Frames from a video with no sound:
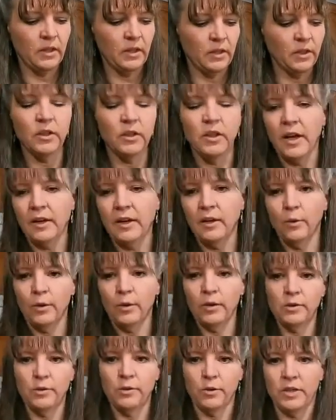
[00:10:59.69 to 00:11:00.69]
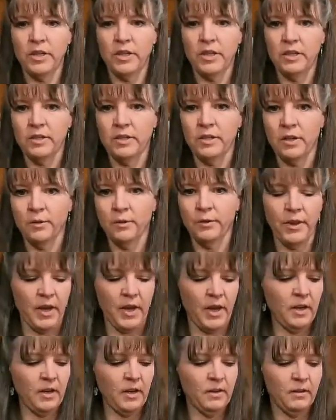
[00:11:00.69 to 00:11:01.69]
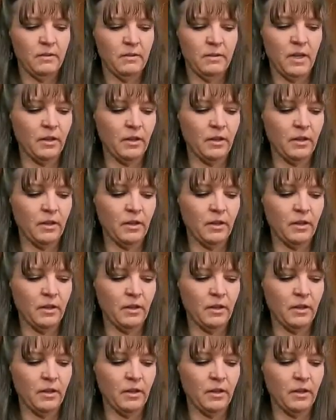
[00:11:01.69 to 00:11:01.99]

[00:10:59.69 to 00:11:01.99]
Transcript: They look like corn tortillas, don't they?